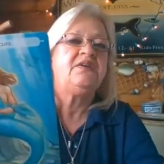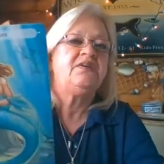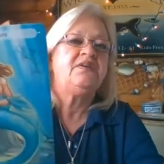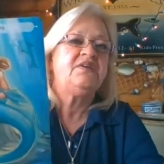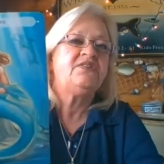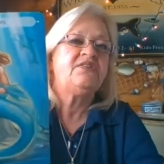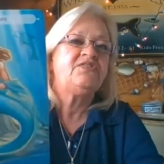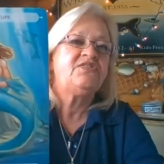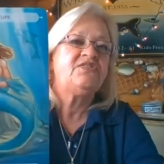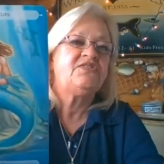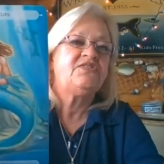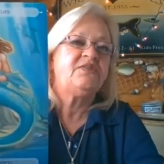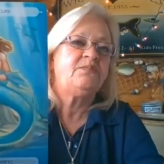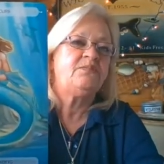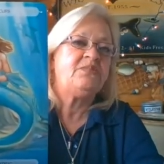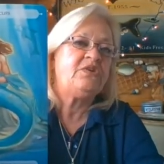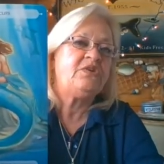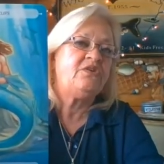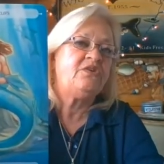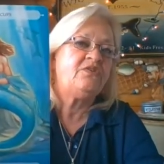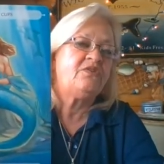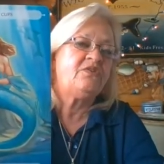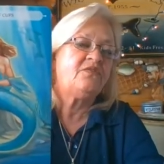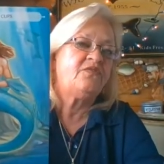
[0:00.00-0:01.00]
And this is a
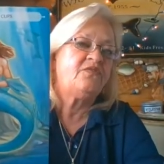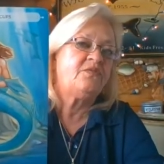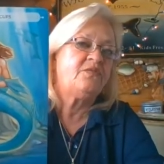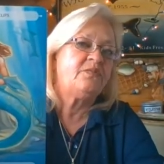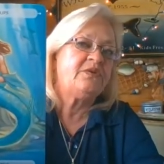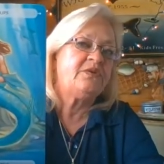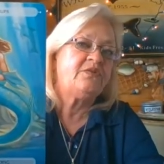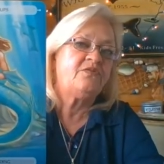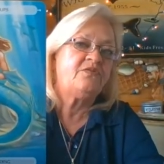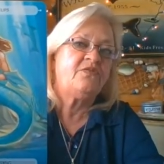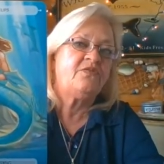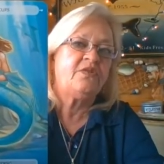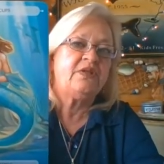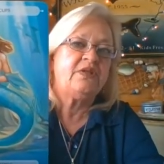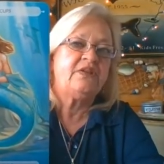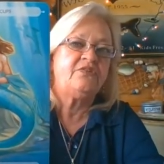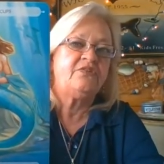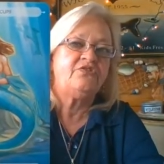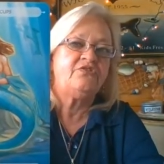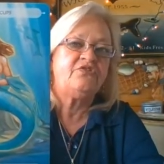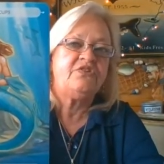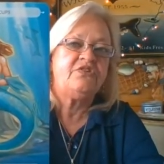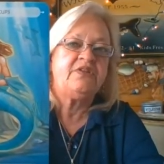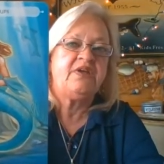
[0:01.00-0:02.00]
beautiful, beautiful
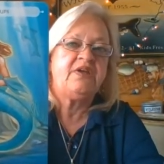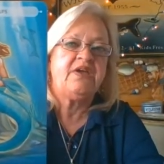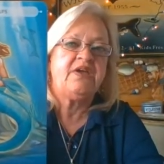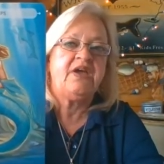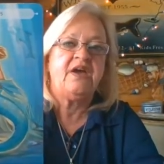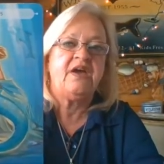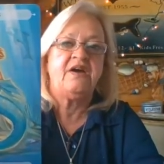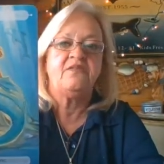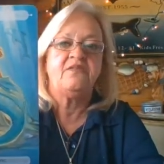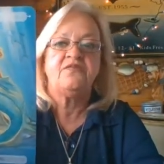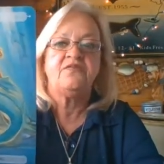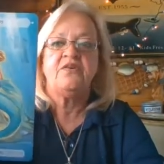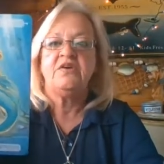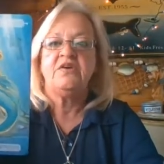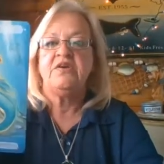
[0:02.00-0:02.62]
energy to have.